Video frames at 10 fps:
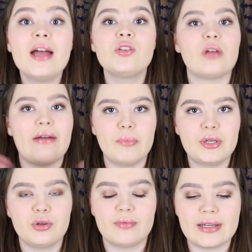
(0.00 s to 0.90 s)
So I haven't
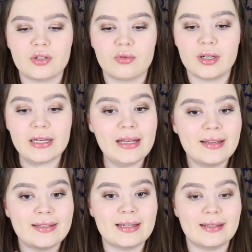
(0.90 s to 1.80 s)
been to a restaurant
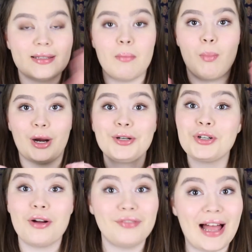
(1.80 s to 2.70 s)
since
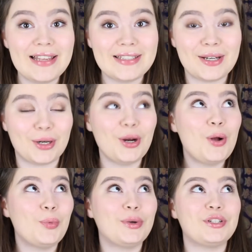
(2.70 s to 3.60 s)
March of last year,
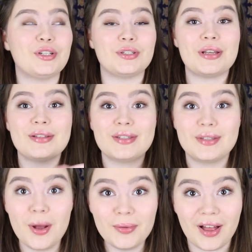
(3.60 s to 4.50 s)
which is
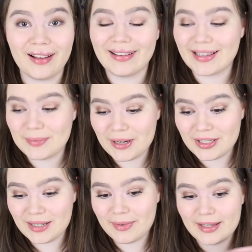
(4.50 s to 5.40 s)
so long,
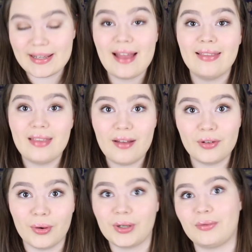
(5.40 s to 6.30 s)
especially because I
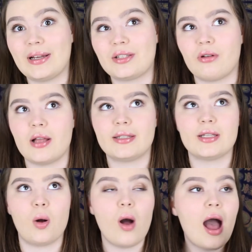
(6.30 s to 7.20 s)
love going to restaurants.
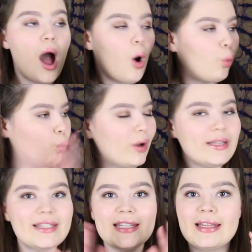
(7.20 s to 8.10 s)
So
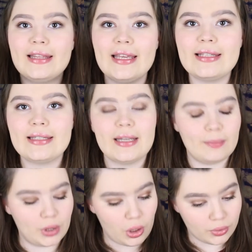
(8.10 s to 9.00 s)
once this
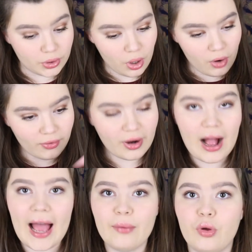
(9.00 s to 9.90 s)
blows
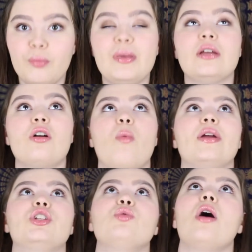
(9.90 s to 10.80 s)
over, I will be
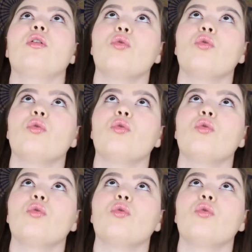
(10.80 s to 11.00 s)
going to a